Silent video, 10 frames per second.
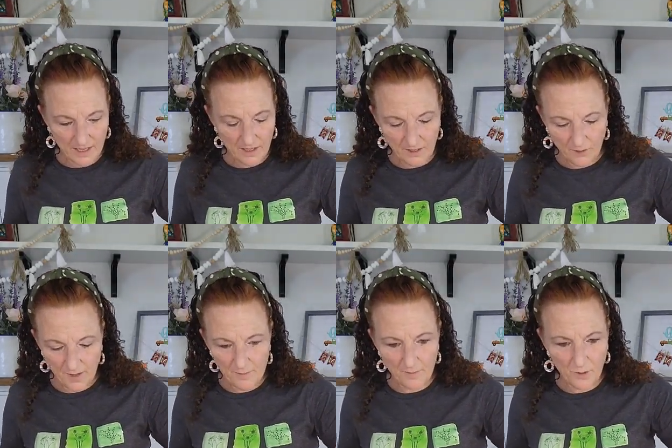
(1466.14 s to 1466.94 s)
Quit
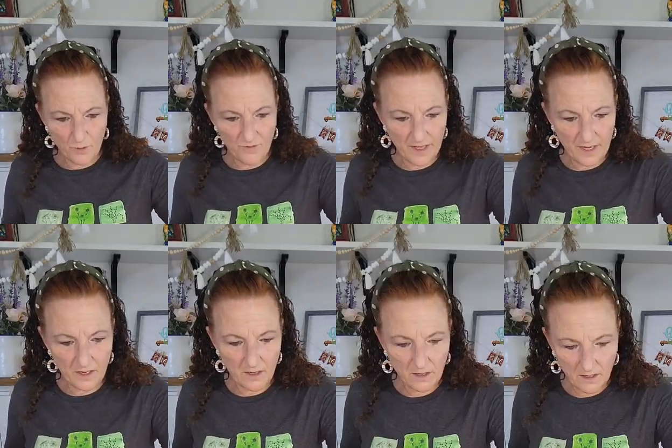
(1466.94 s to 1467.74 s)
moving.
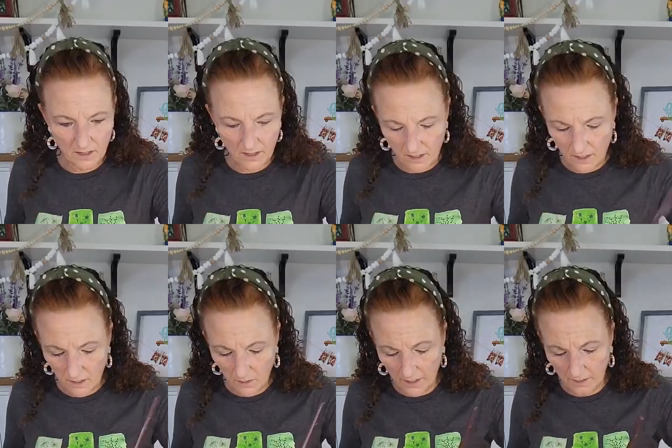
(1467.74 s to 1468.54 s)

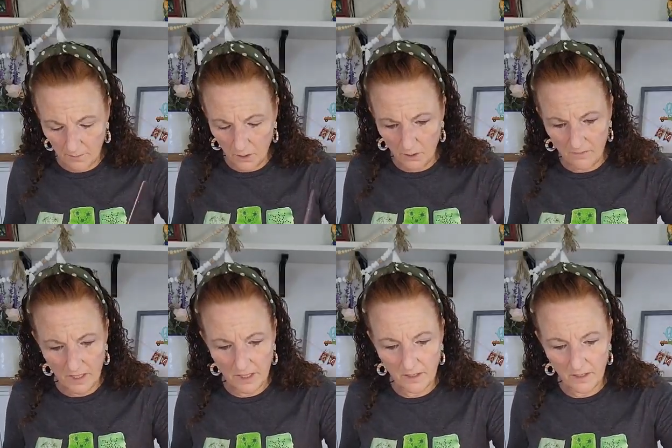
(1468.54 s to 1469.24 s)
Quit moving.